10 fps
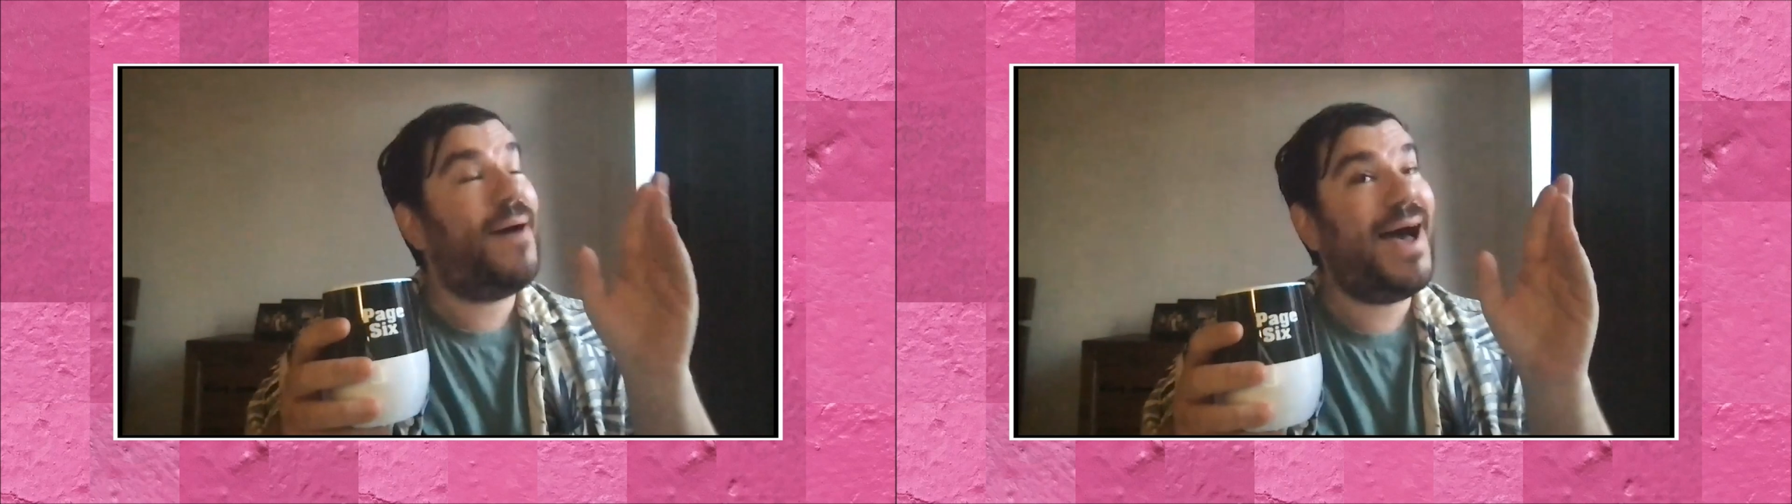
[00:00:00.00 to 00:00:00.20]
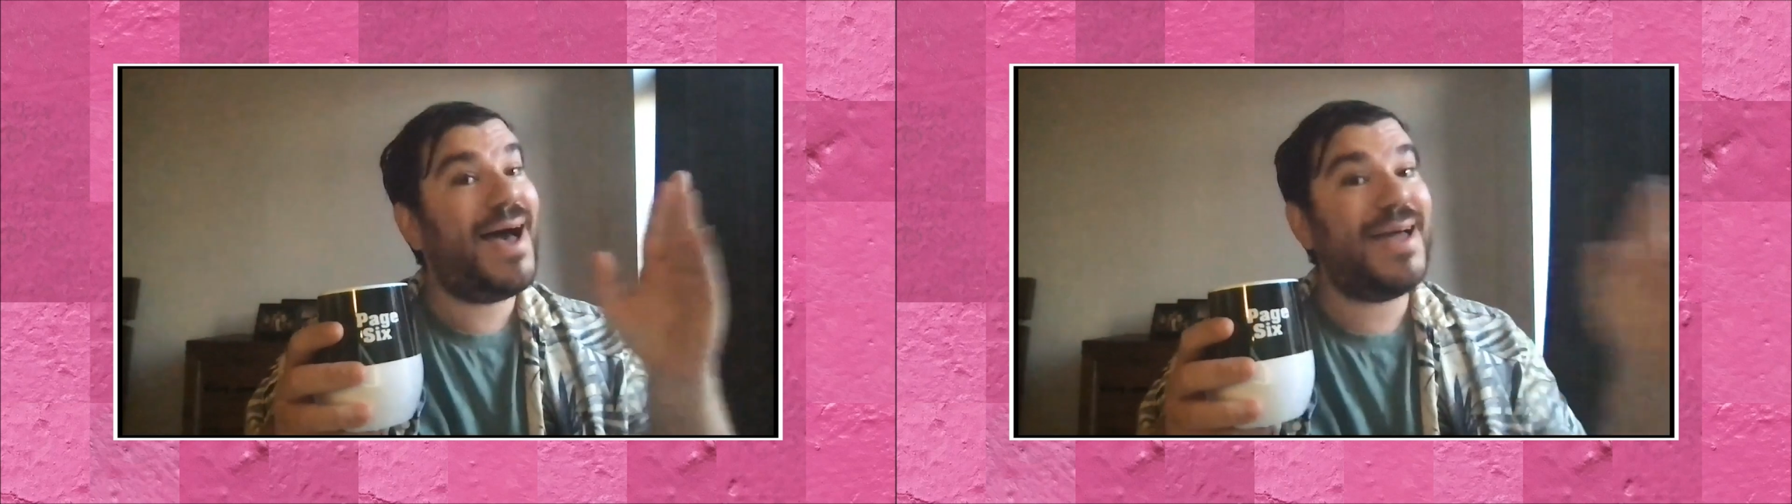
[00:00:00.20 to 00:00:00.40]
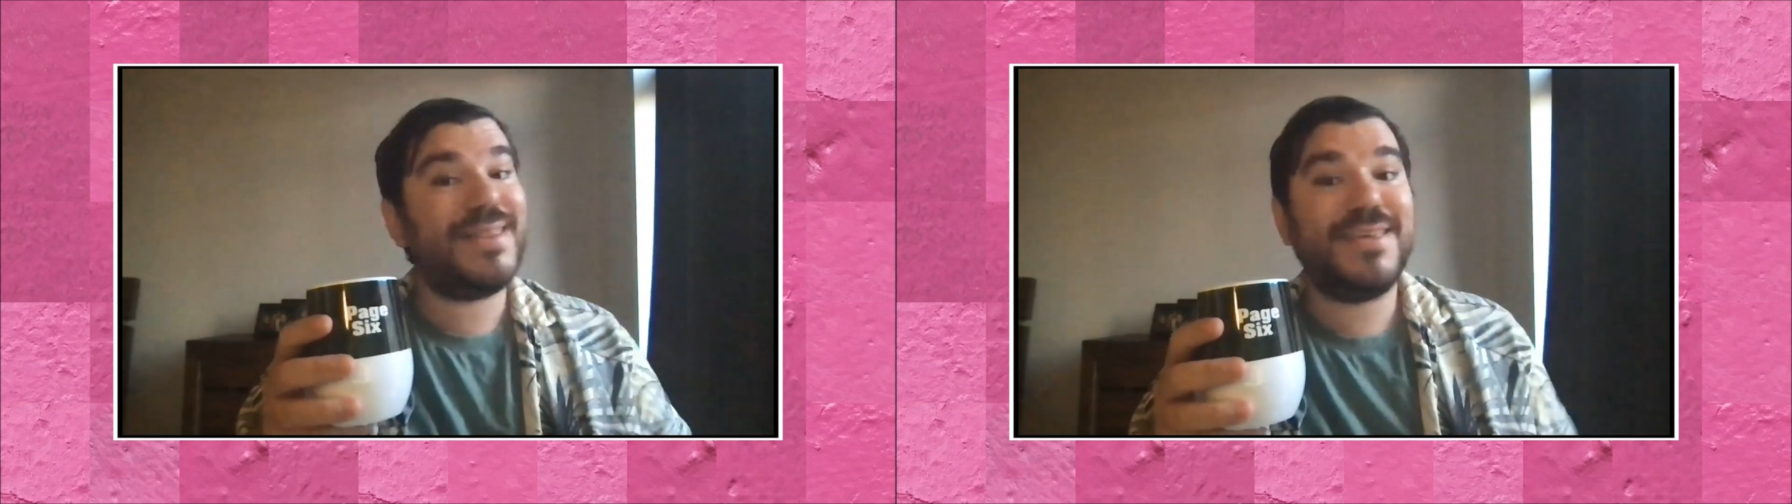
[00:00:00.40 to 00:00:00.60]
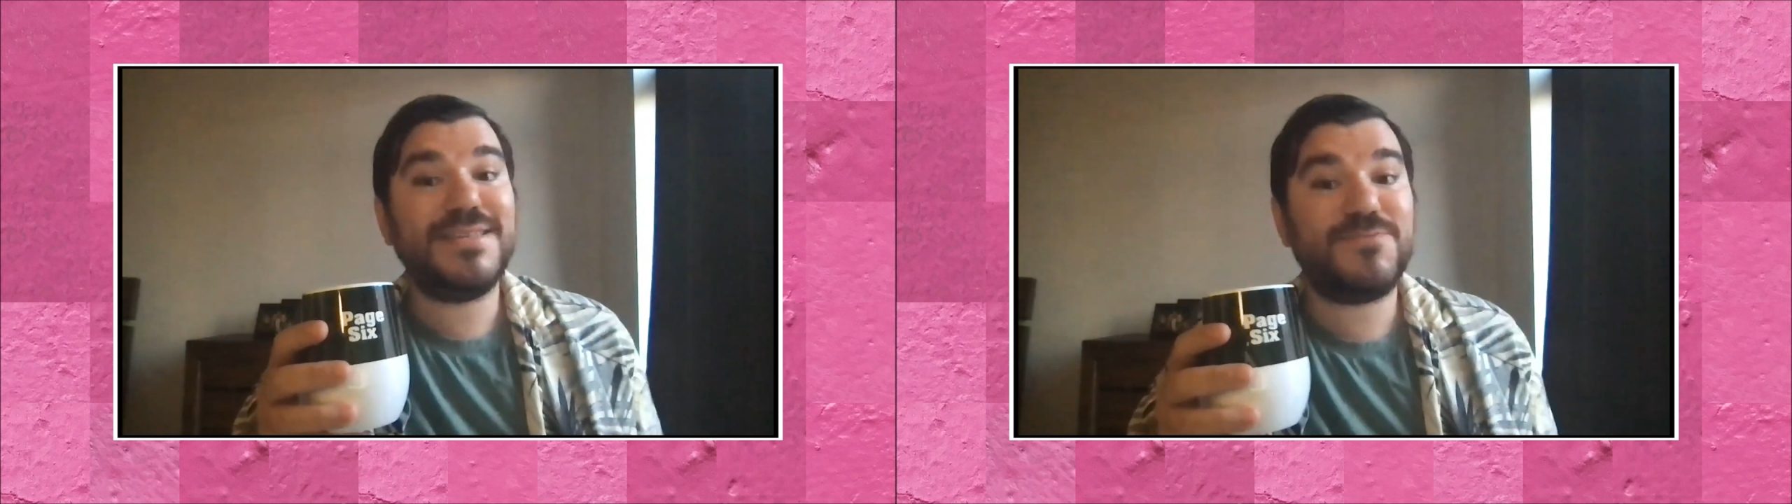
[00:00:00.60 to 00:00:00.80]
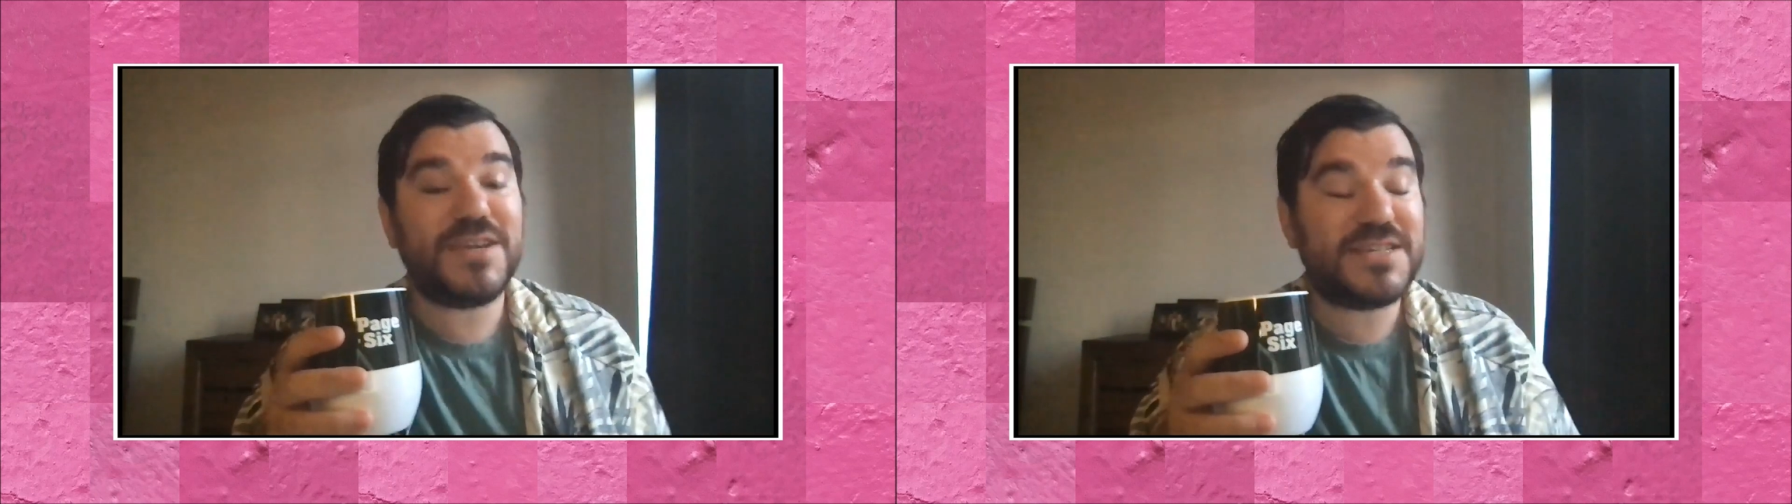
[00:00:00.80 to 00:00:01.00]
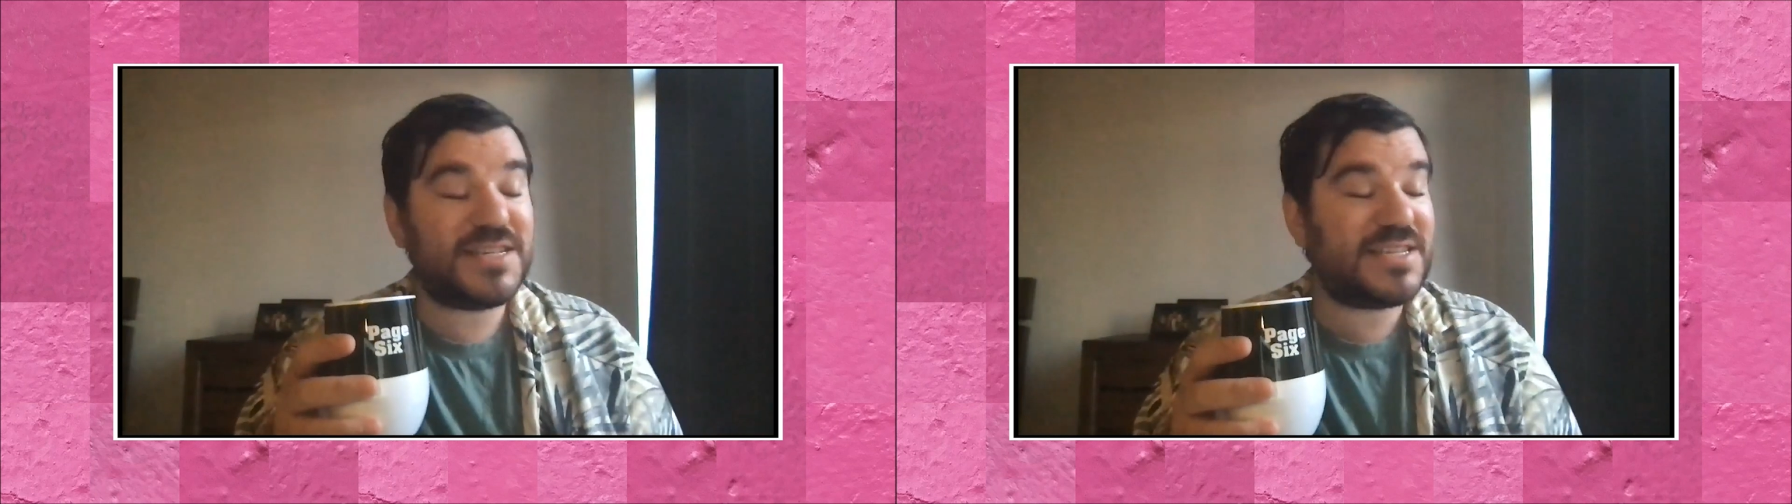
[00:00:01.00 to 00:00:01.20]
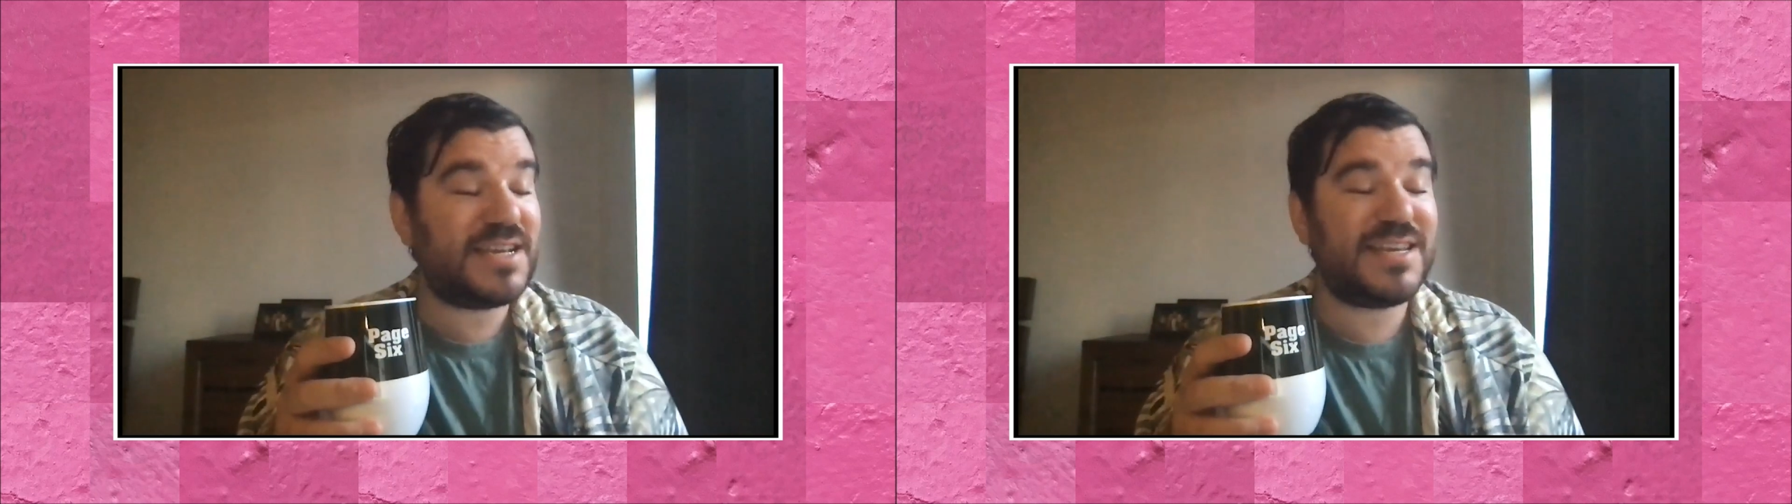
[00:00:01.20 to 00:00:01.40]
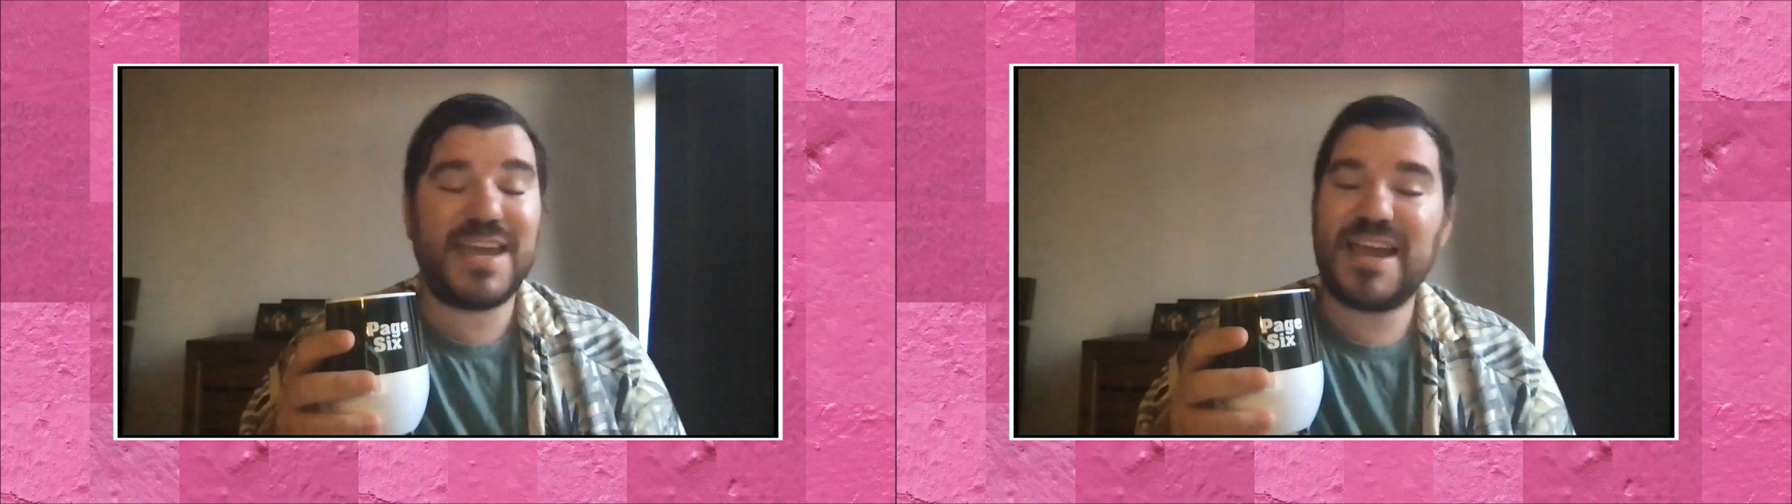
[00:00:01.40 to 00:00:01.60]
But this week, she
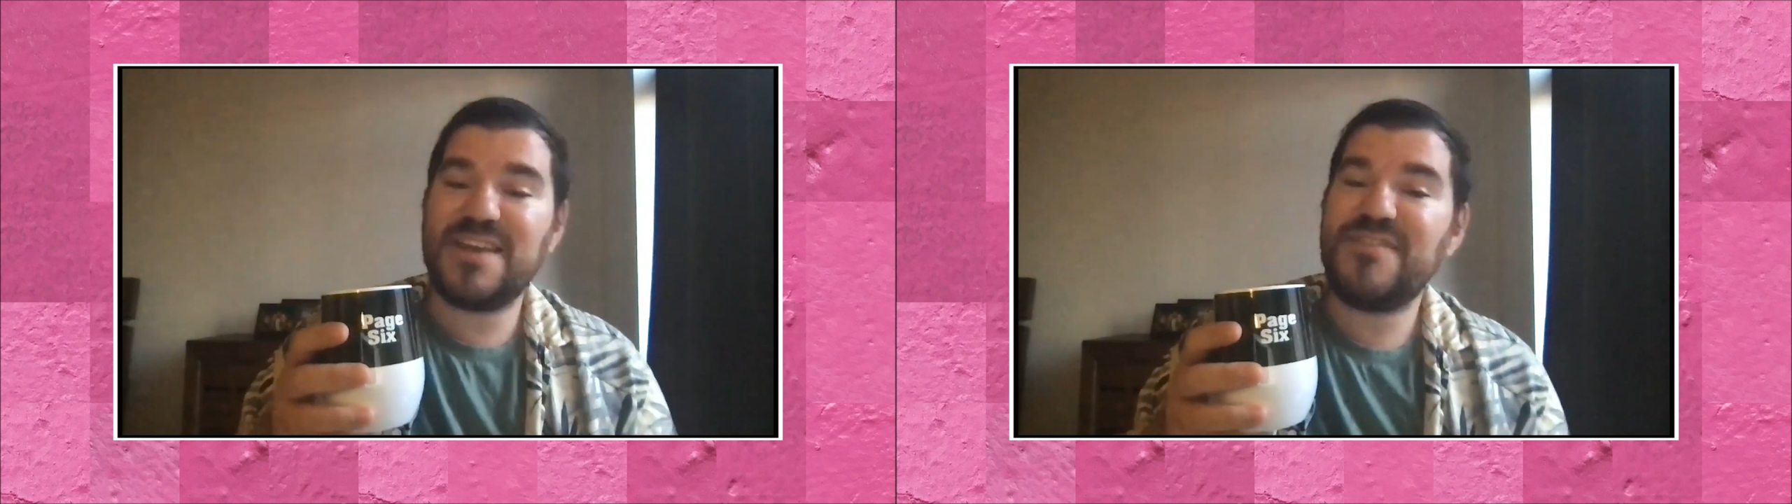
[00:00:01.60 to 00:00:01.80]
decided to get kind